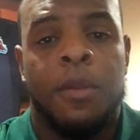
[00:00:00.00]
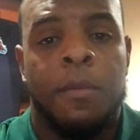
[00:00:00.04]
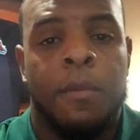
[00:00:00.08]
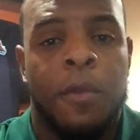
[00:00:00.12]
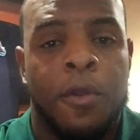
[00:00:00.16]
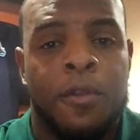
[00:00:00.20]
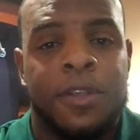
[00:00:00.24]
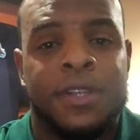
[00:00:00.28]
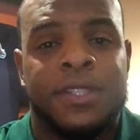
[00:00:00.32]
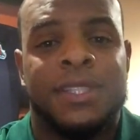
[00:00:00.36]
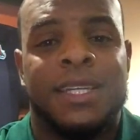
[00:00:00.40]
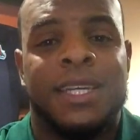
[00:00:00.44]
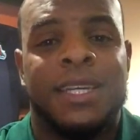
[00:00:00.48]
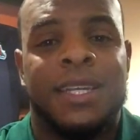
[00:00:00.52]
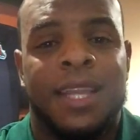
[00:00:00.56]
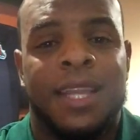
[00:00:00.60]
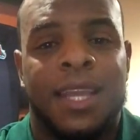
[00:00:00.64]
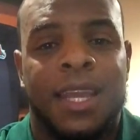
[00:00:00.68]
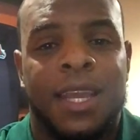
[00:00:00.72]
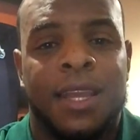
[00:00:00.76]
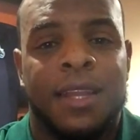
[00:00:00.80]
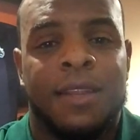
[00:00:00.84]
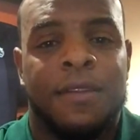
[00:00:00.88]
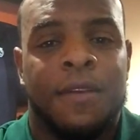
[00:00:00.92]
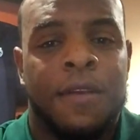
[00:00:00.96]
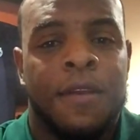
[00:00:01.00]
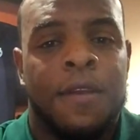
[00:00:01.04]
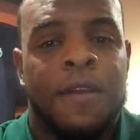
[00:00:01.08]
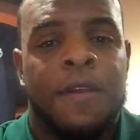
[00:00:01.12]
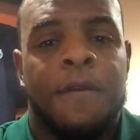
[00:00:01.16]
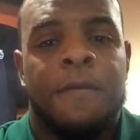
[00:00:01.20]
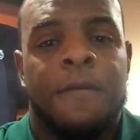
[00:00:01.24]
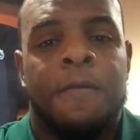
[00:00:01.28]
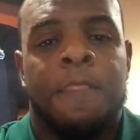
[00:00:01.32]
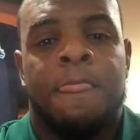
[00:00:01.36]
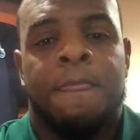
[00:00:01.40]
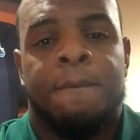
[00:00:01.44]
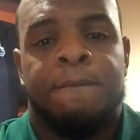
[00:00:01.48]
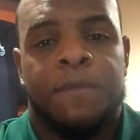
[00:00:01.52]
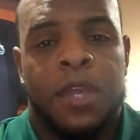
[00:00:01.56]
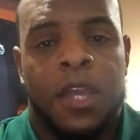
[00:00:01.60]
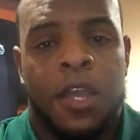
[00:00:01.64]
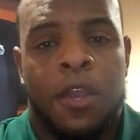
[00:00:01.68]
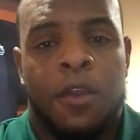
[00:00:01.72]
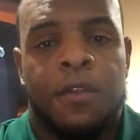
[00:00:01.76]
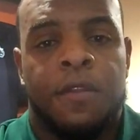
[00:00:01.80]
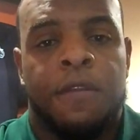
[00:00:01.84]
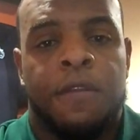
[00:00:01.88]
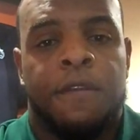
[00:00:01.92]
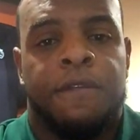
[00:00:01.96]
in emergency need
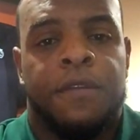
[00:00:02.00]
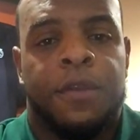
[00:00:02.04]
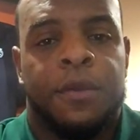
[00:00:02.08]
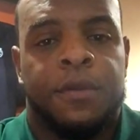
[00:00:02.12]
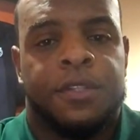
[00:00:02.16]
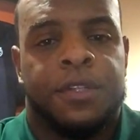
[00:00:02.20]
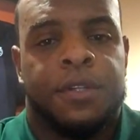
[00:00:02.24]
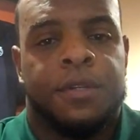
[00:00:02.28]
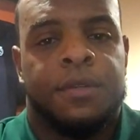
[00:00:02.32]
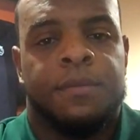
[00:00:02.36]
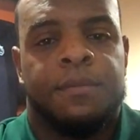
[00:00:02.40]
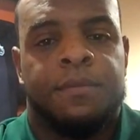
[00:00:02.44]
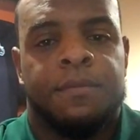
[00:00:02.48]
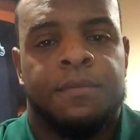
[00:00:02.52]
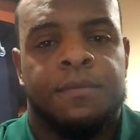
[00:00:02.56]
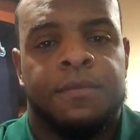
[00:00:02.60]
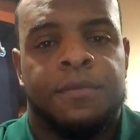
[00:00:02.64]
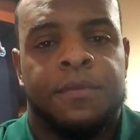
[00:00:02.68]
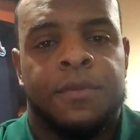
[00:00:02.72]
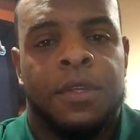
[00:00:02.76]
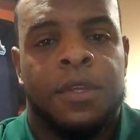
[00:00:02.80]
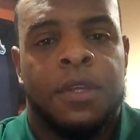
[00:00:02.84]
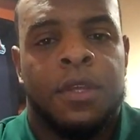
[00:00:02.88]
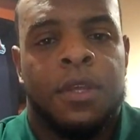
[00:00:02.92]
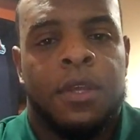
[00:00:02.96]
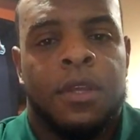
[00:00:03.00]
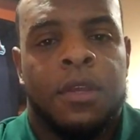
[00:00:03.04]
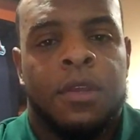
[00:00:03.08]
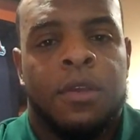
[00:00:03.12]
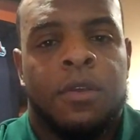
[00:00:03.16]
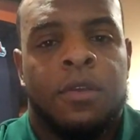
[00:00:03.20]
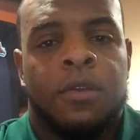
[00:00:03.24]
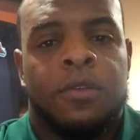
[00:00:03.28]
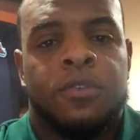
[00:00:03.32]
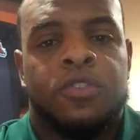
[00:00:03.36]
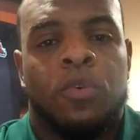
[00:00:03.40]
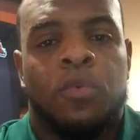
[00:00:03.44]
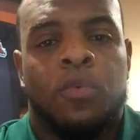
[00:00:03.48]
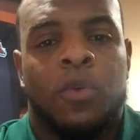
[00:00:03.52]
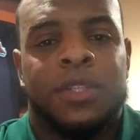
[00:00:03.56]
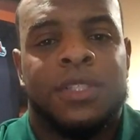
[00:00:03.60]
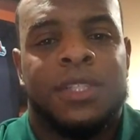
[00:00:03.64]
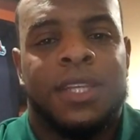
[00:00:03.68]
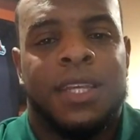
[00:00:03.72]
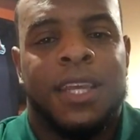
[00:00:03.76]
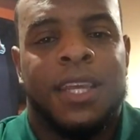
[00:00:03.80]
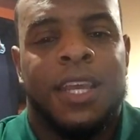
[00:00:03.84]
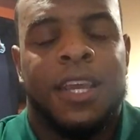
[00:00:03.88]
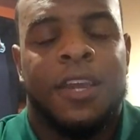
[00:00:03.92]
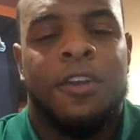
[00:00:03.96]
here in the future. So once
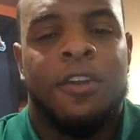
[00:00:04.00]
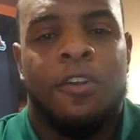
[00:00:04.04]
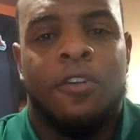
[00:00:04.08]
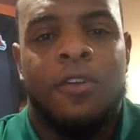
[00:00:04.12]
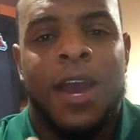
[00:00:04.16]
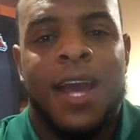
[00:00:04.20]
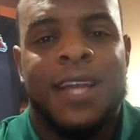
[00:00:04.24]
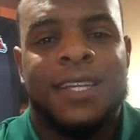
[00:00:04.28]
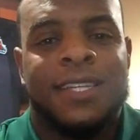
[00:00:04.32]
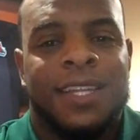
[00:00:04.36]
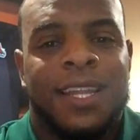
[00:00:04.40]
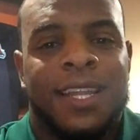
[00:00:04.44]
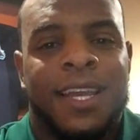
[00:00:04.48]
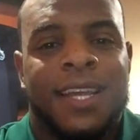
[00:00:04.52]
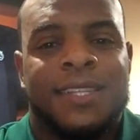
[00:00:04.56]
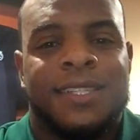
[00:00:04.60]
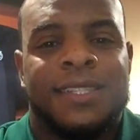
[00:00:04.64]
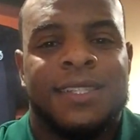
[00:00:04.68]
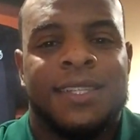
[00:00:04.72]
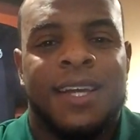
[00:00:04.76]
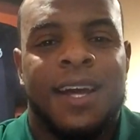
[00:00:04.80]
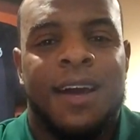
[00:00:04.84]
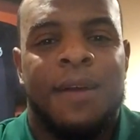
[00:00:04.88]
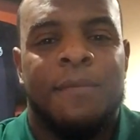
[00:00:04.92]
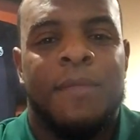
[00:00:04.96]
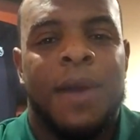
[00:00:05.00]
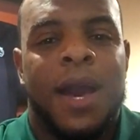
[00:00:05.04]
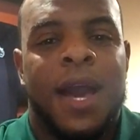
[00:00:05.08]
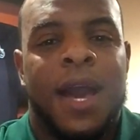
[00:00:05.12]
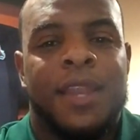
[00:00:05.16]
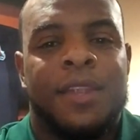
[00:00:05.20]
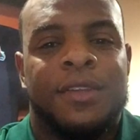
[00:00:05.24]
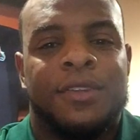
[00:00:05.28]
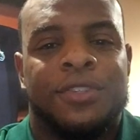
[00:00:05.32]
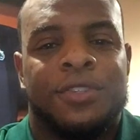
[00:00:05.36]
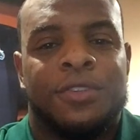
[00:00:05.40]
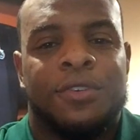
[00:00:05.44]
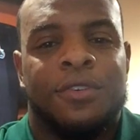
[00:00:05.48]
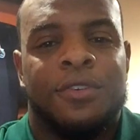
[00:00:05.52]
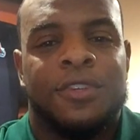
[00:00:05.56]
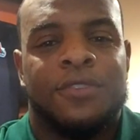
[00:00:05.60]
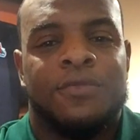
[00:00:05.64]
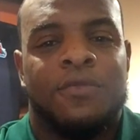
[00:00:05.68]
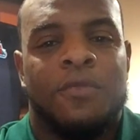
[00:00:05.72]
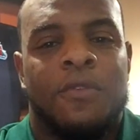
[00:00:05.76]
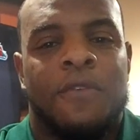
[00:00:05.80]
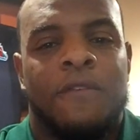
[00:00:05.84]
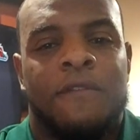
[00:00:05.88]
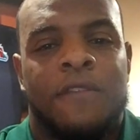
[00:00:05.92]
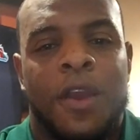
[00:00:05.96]
again, congratulations, Combine
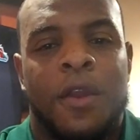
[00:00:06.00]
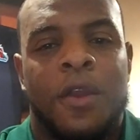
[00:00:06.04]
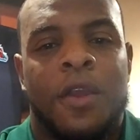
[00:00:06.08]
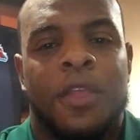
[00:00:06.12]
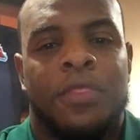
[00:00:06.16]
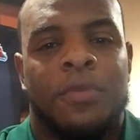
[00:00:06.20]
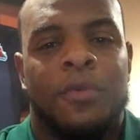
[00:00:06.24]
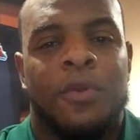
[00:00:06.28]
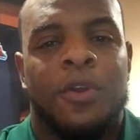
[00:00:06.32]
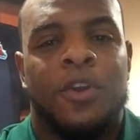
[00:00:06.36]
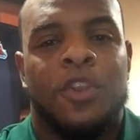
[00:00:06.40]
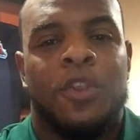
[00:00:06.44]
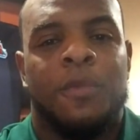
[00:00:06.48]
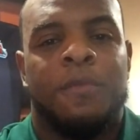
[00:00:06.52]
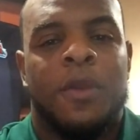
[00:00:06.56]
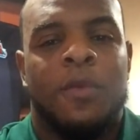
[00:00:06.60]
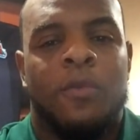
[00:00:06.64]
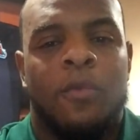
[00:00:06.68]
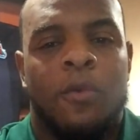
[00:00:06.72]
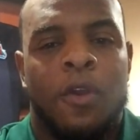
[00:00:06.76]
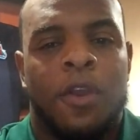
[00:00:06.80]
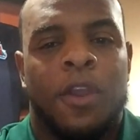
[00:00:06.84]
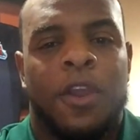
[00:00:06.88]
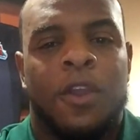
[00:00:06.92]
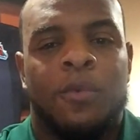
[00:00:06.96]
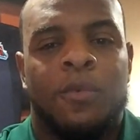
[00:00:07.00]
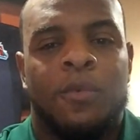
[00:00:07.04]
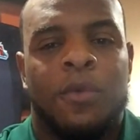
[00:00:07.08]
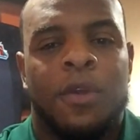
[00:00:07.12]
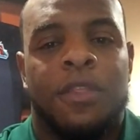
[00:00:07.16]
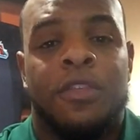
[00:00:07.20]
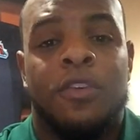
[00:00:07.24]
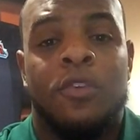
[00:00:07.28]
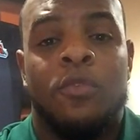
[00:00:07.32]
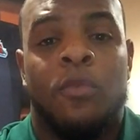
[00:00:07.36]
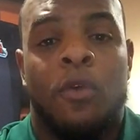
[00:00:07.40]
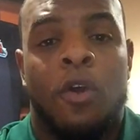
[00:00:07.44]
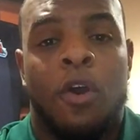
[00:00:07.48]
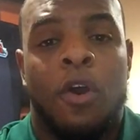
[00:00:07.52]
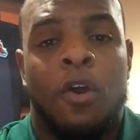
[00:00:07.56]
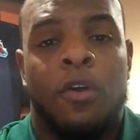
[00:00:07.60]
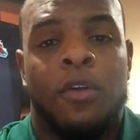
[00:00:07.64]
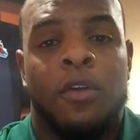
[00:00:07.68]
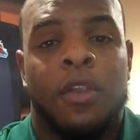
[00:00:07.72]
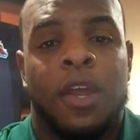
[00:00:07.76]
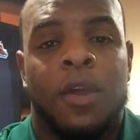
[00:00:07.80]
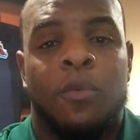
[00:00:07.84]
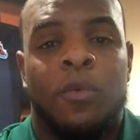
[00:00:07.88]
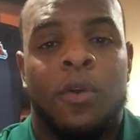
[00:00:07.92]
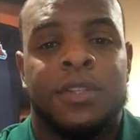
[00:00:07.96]
Insurance. We're very thrilled to be working with you all.
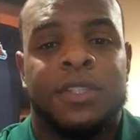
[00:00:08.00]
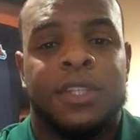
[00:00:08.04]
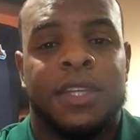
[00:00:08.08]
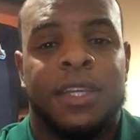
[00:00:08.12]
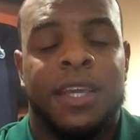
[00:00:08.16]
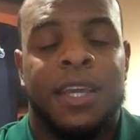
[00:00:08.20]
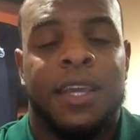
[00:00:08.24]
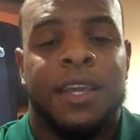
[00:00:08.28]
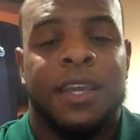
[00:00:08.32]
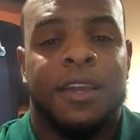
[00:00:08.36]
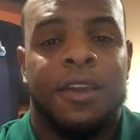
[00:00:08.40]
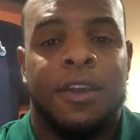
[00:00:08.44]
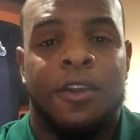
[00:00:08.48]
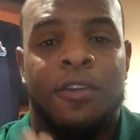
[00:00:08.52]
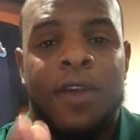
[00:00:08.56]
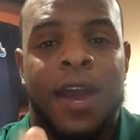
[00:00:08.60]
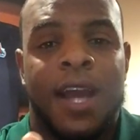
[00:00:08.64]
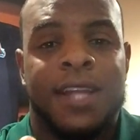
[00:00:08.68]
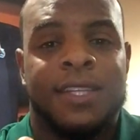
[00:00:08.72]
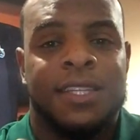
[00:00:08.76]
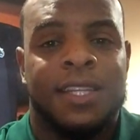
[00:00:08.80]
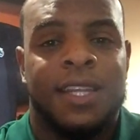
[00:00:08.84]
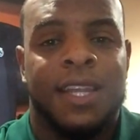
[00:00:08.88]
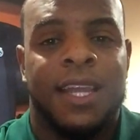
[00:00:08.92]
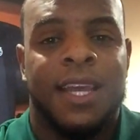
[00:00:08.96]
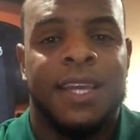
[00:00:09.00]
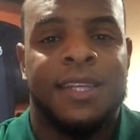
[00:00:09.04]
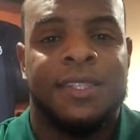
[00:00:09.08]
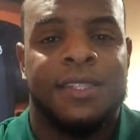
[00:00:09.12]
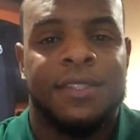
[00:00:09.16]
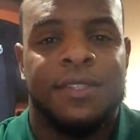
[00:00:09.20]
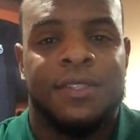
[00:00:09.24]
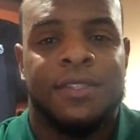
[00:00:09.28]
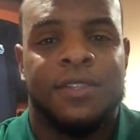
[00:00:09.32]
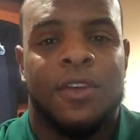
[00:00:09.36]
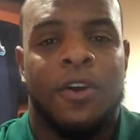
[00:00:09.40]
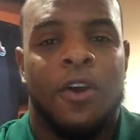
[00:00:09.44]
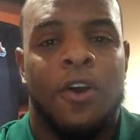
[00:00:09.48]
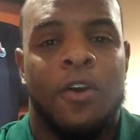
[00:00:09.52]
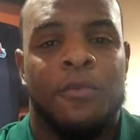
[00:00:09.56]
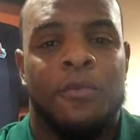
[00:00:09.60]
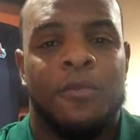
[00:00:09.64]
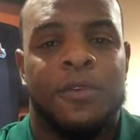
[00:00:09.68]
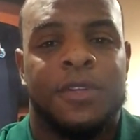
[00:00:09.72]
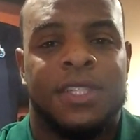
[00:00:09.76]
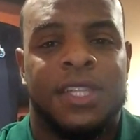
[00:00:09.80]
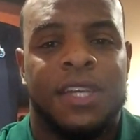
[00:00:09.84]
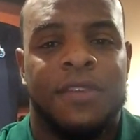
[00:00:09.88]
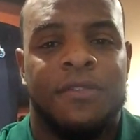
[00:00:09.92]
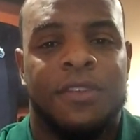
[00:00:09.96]
And once again, congratulations on
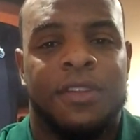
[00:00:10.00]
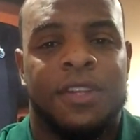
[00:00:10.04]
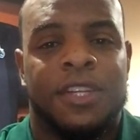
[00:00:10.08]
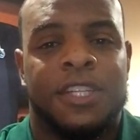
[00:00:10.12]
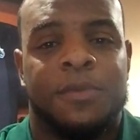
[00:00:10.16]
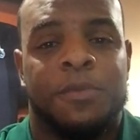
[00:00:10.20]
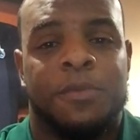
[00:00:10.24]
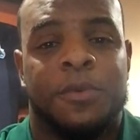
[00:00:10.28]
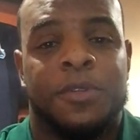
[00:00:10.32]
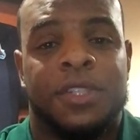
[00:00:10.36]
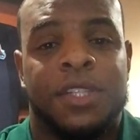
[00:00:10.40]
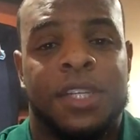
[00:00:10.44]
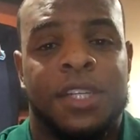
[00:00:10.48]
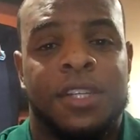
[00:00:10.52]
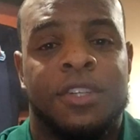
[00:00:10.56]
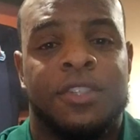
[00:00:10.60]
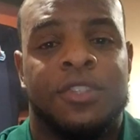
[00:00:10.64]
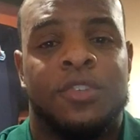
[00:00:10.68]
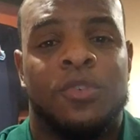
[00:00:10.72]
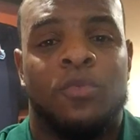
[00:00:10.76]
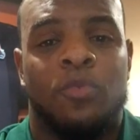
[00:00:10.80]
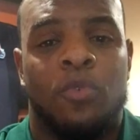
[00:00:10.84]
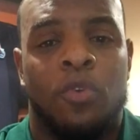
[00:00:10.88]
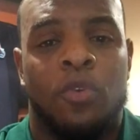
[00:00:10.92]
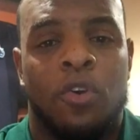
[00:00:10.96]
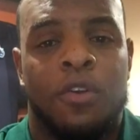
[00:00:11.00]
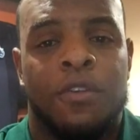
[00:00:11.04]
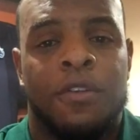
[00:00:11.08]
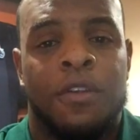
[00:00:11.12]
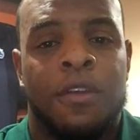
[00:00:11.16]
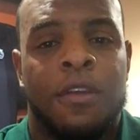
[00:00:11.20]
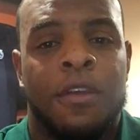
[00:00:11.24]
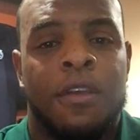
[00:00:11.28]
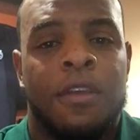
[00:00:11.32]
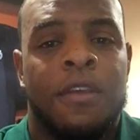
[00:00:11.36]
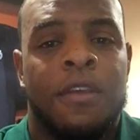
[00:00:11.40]
receiving this prestigious award